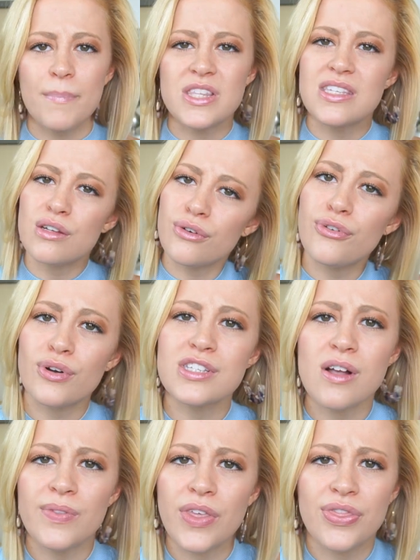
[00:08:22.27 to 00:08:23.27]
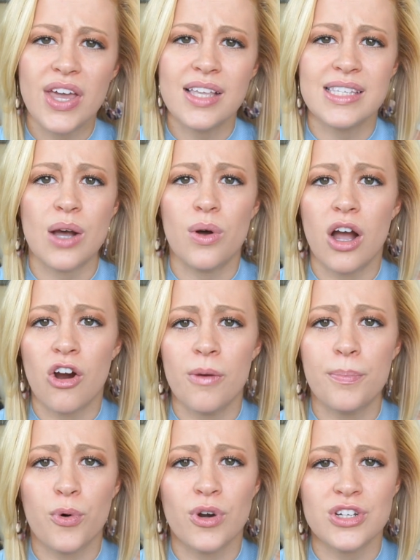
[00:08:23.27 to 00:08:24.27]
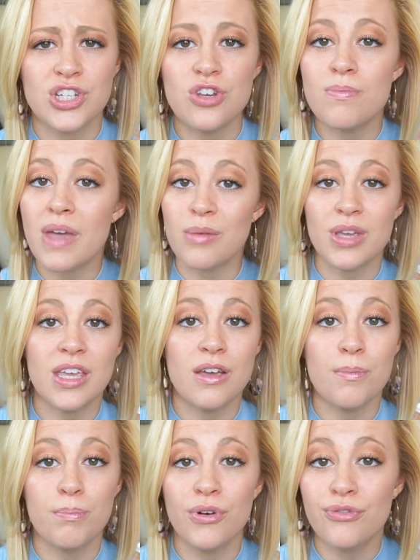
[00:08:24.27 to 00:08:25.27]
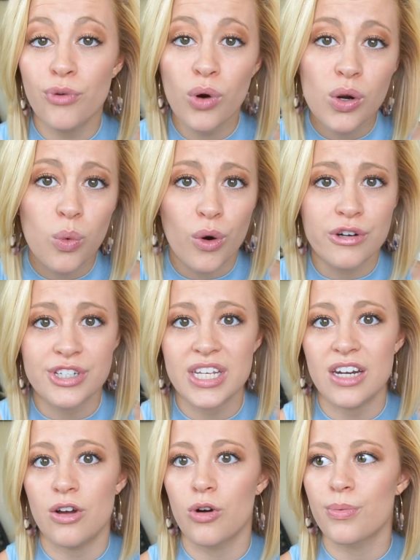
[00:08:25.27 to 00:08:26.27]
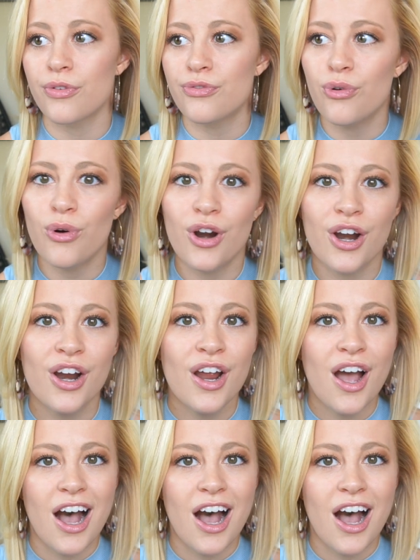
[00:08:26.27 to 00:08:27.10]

but still focus on the things that are important to you, maybe before quarantine or before